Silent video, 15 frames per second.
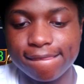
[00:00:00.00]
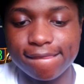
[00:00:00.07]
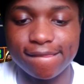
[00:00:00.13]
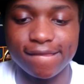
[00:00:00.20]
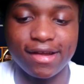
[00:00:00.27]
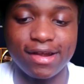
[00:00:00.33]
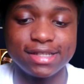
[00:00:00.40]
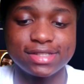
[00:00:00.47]

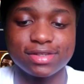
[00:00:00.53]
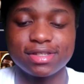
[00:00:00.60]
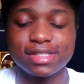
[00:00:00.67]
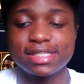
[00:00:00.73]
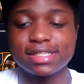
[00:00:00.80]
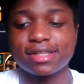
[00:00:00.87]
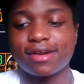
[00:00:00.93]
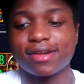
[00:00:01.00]
All right, so
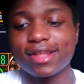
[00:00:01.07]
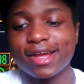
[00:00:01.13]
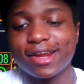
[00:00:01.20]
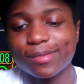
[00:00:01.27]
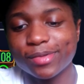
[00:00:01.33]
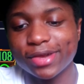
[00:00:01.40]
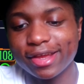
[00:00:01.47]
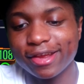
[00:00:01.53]
this is our
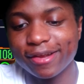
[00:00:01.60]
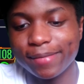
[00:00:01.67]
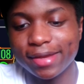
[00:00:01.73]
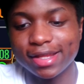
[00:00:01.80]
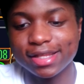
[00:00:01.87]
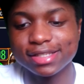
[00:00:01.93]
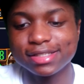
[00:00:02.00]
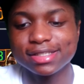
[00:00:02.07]
lineup right here,
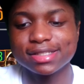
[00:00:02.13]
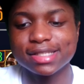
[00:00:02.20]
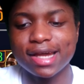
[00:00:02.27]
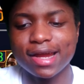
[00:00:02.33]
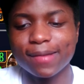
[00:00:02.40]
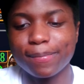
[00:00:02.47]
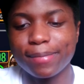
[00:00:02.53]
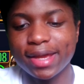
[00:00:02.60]
man. This is
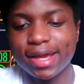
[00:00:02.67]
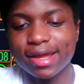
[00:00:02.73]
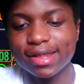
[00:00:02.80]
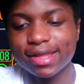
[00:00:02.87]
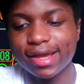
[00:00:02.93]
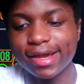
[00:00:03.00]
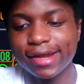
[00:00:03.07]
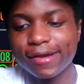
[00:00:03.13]
not a bad
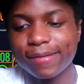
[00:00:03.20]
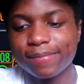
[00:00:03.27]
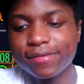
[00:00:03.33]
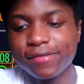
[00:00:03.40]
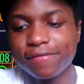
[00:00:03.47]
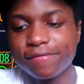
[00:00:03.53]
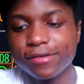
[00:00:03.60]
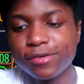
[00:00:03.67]

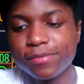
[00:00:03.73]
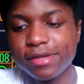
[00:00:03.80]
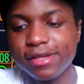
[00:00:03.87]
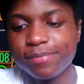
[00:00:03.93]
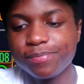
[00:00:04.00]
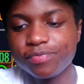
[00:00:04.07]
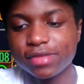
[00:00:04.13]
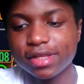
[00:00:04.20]
lineup, you feel
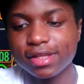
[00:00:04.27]
me?